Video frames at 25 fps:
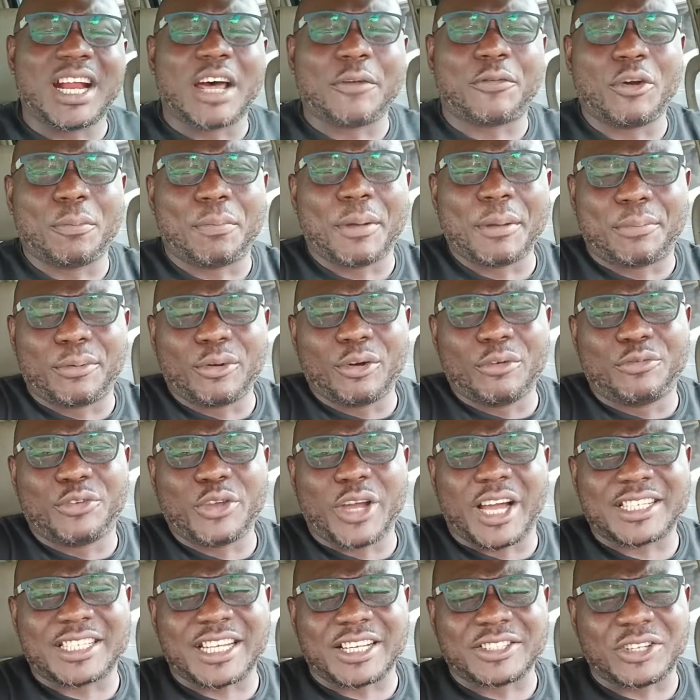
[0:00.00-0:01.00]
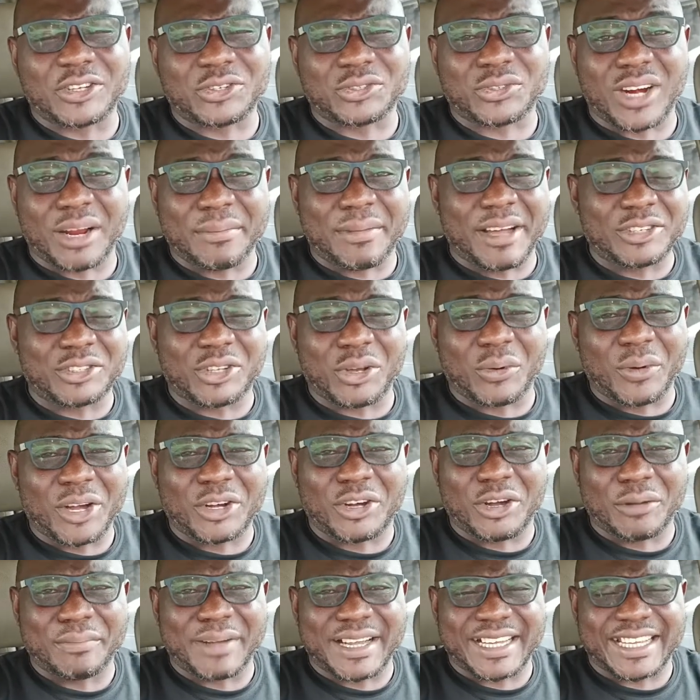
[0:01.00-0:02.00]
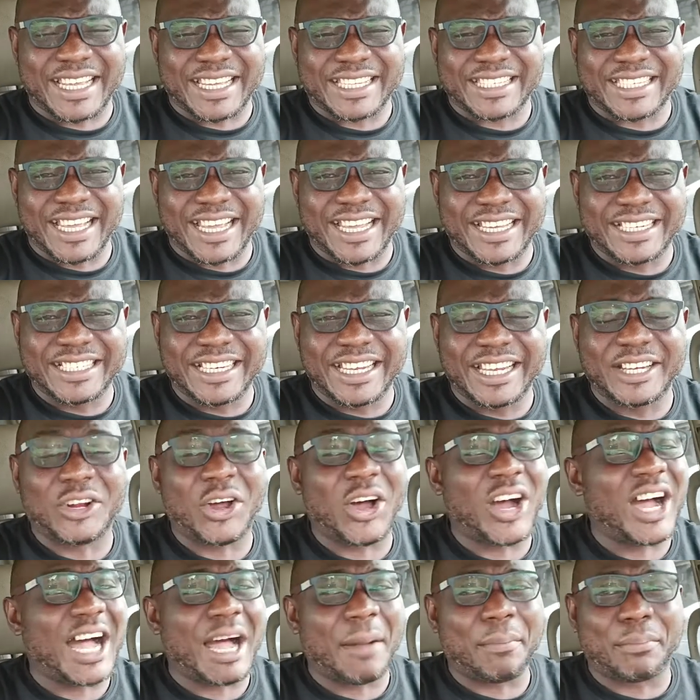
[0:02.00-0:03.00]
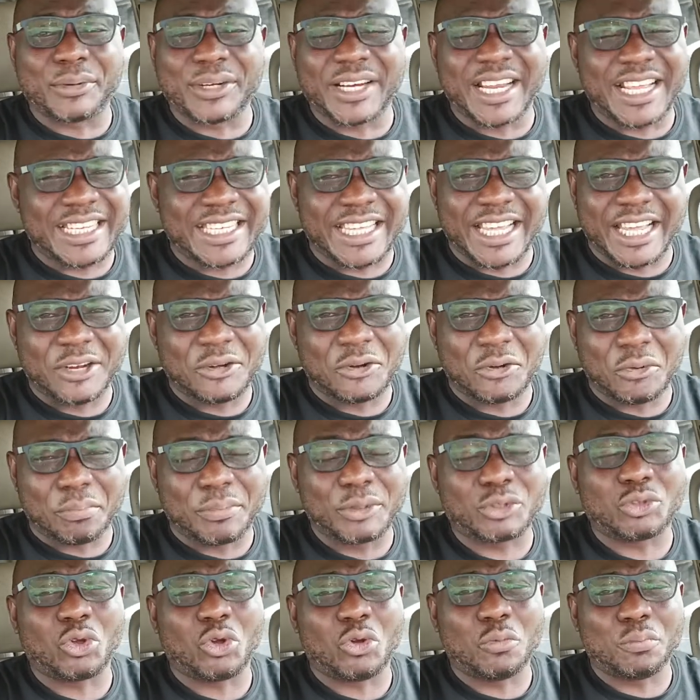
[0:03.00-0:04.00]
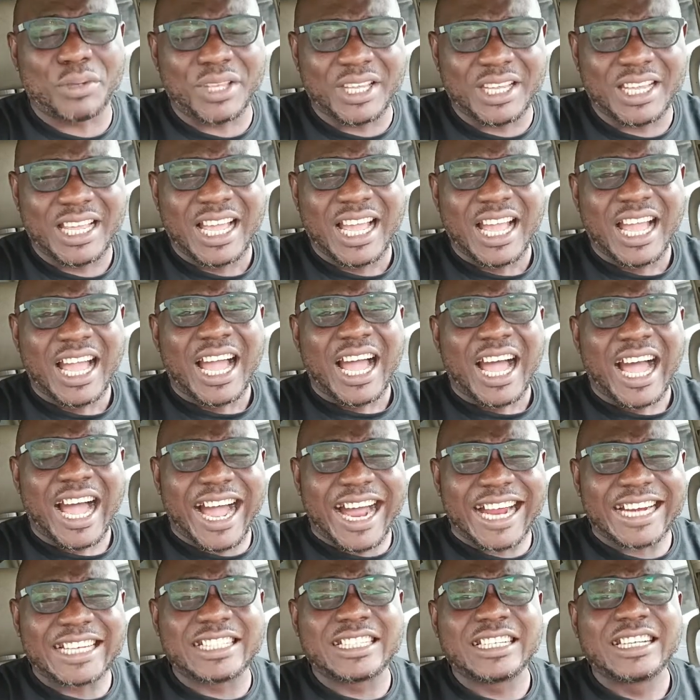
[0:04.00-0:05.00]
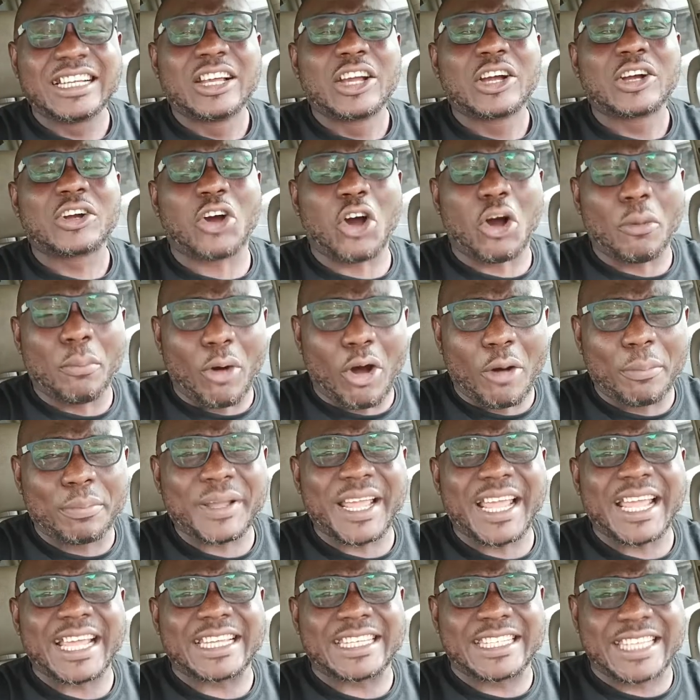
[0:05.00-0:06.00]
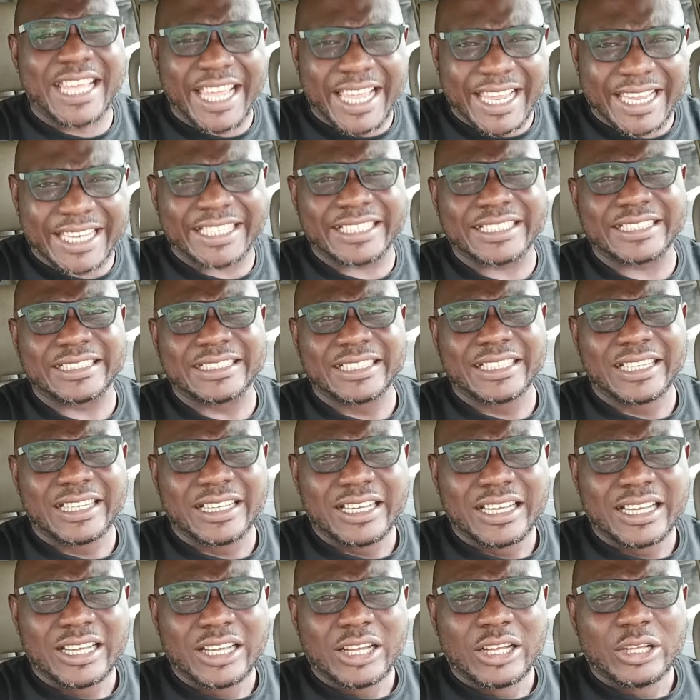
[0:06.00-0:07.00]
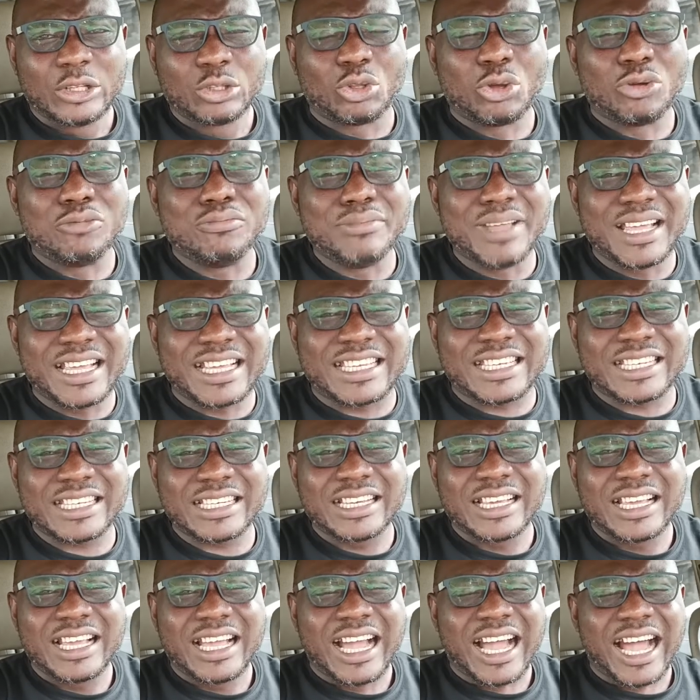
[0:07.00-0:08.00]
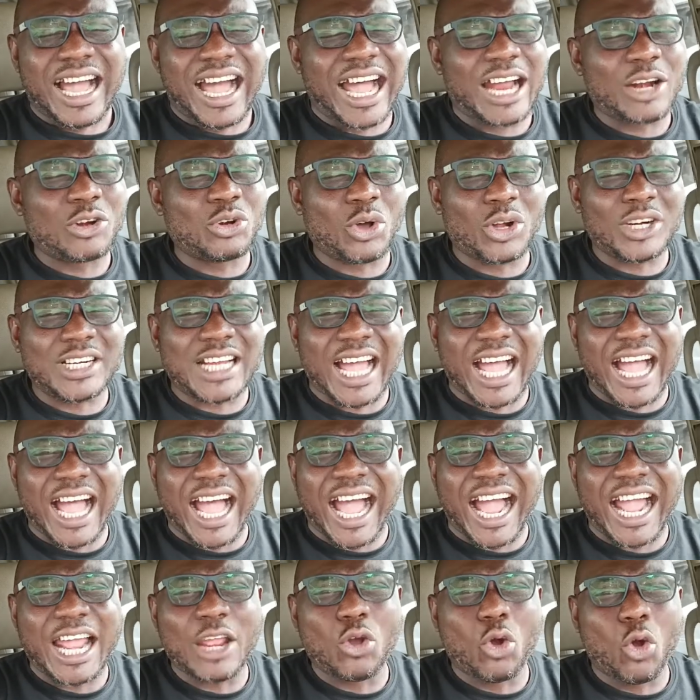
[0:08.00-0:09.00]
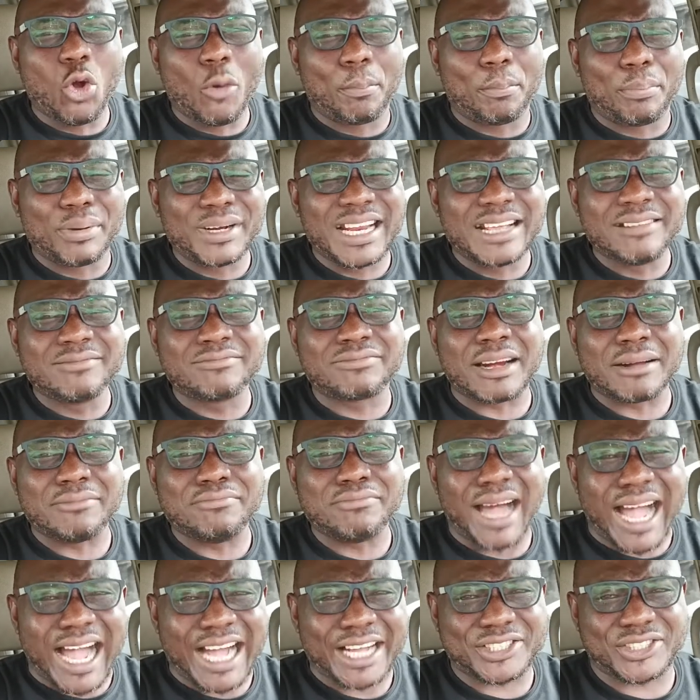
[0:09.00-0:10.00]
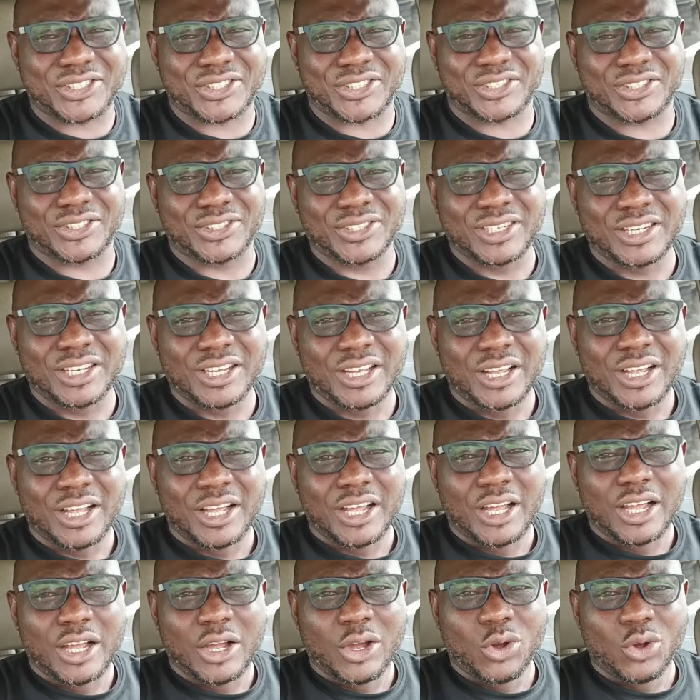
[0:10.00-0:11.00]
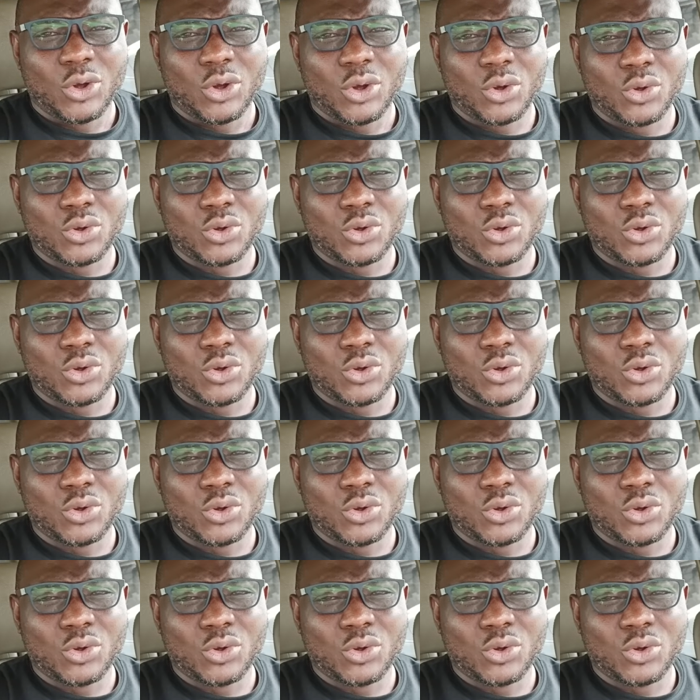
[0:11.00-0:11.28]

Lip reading: Wonderful people, viewers and subscribers, and welcome back again. It don't happen again. No, Peter Obi had come up again to make another eye-opening remarks